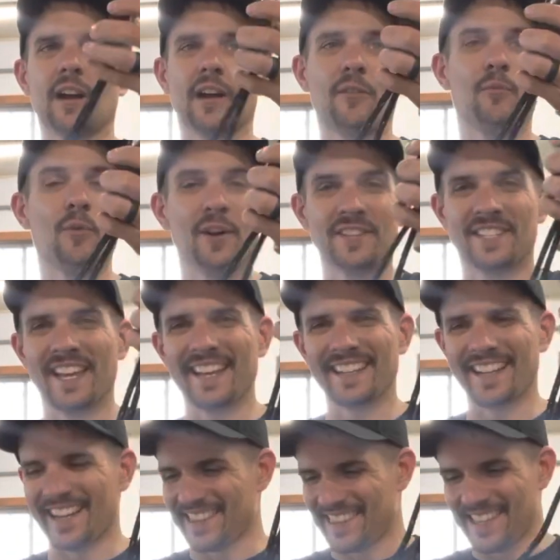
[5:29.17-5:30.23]
once I
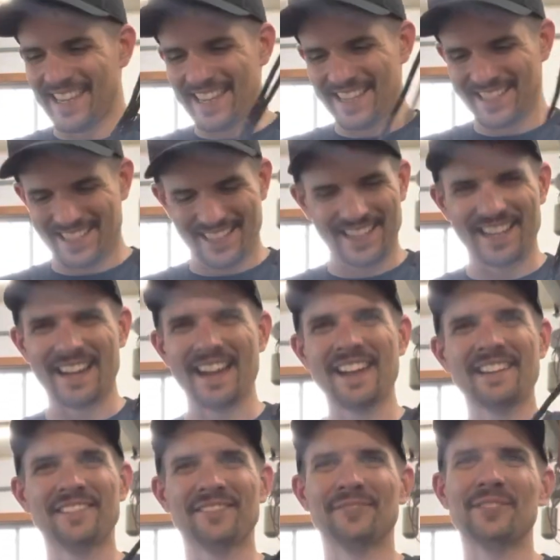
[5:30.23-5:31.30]
got these,
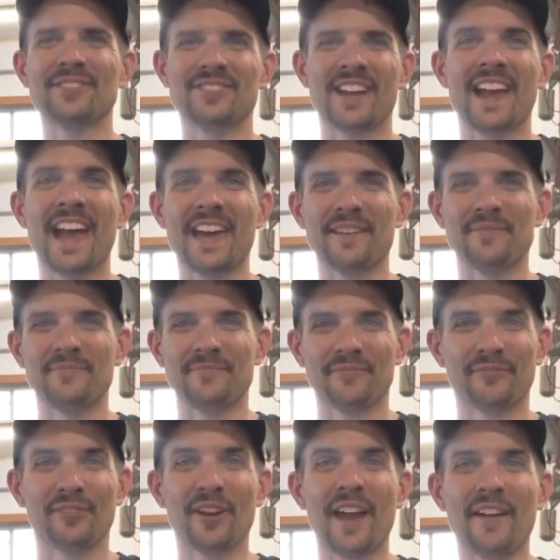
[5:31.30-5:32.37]
I wish I had them
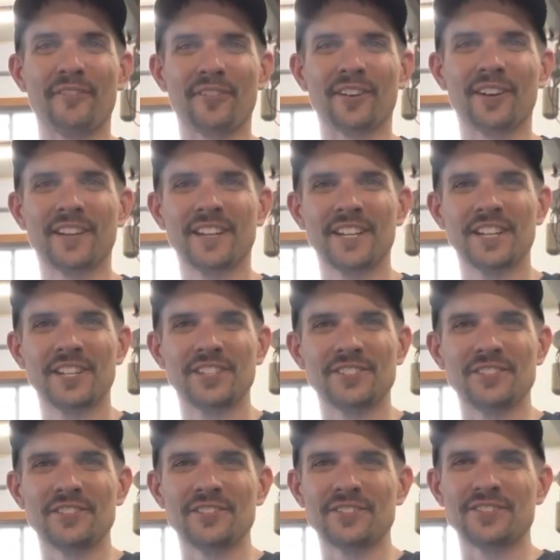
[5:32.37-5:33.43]
forever.
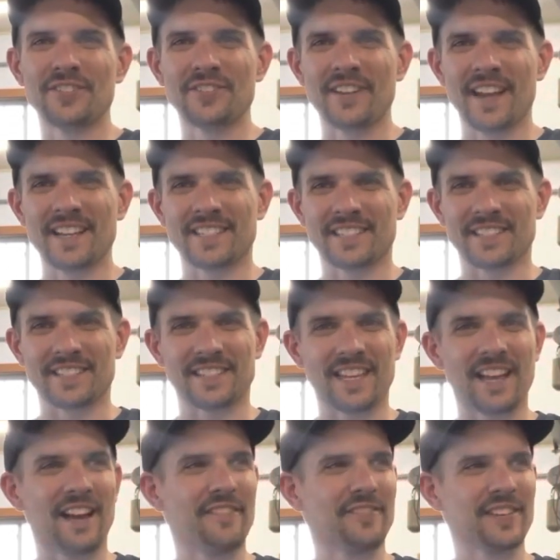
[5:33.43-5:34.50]
So they're so nice because
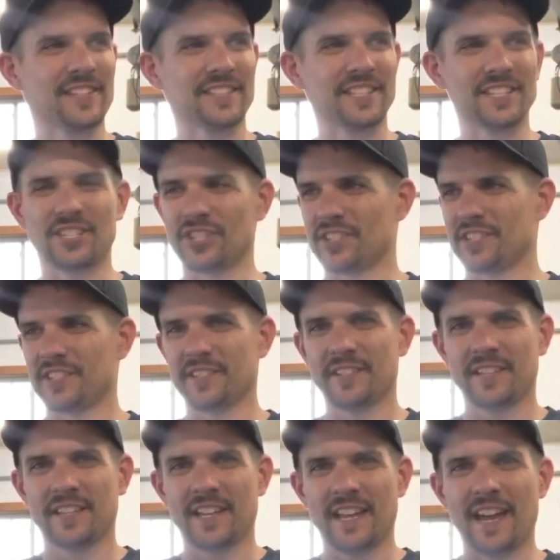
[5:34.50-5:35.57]
they obviously just
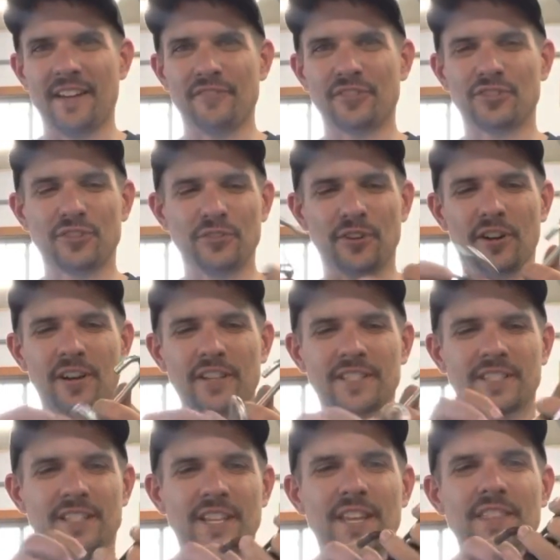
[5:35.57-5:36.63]
have the 2
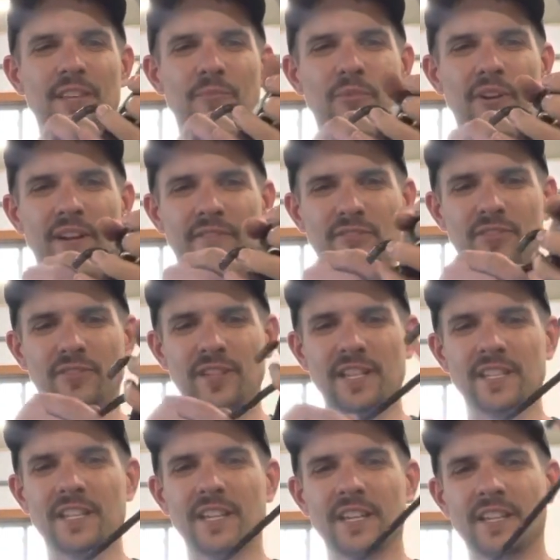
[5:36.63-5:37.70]
hooks, and then whatever you
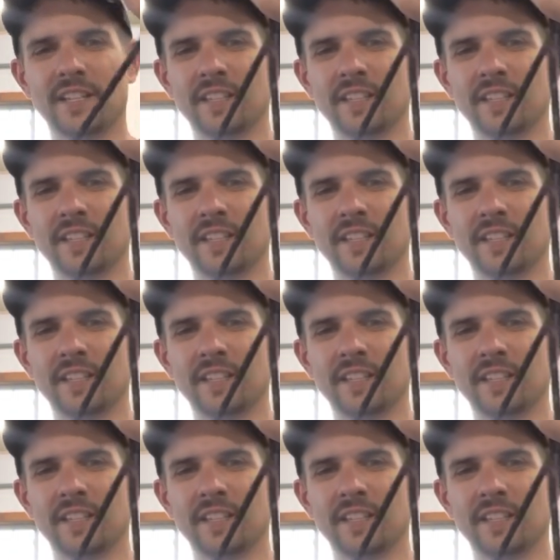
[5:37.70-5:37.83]
need to,